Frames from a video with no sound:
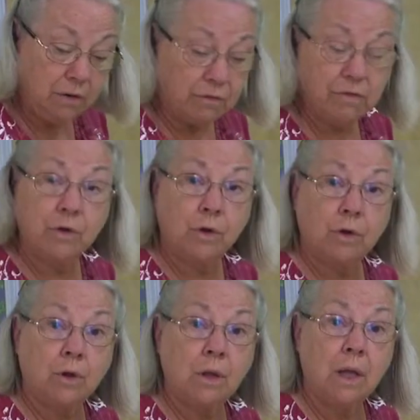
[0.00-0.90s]
the
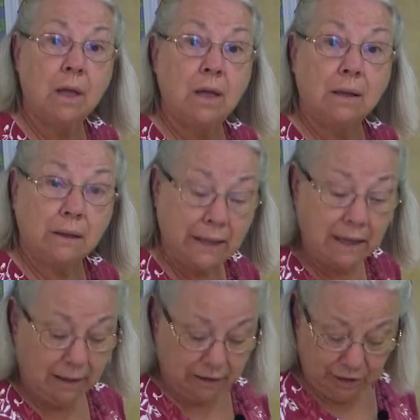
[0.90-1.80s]
full
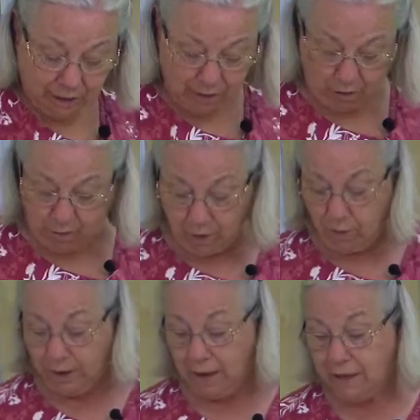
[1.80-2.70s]
length here, but
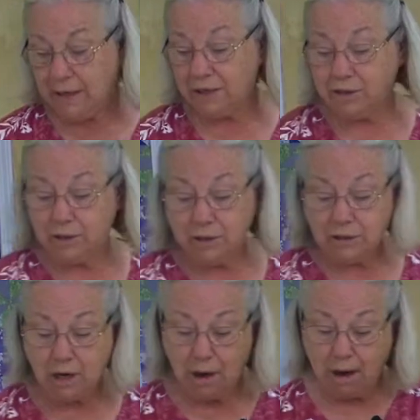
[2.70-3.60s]
when I get to the
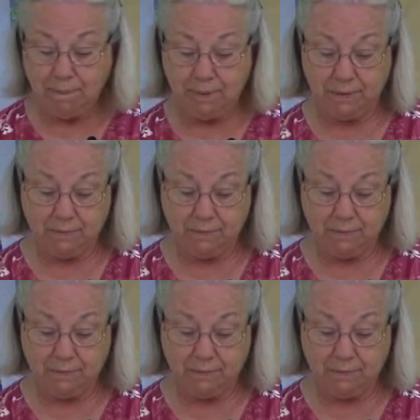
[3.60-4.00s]
top,